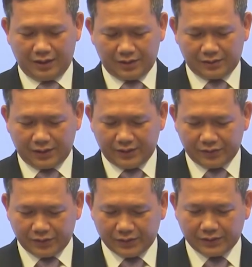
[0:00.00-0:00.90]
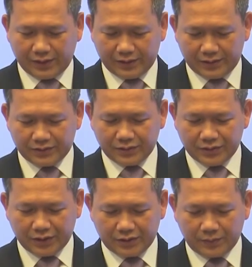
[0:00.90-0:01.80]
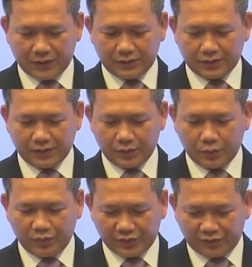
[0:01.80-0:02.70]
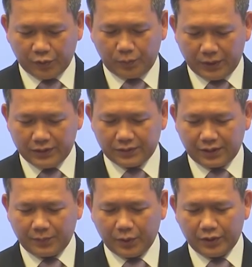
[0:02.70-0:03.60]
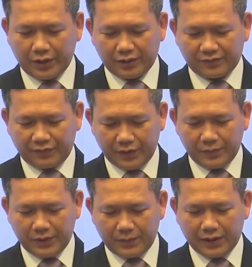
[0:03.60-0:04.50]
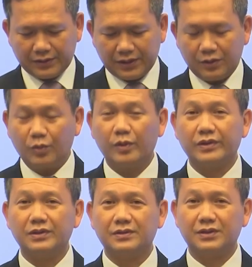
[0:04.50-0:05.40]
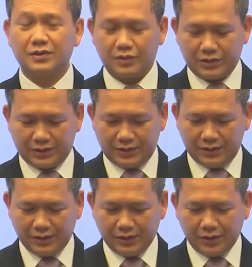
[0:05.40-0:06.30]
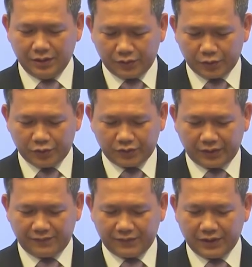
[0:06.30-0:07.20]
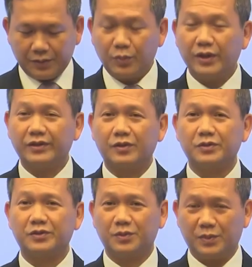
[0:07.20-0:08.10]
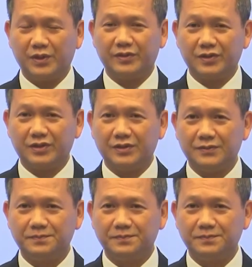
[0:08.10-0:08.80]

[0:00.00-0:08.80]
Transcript: Excellencies, ladies and gentlemen, with full peace, Cambodia has firmly maintained order, security, social safety, and political stability.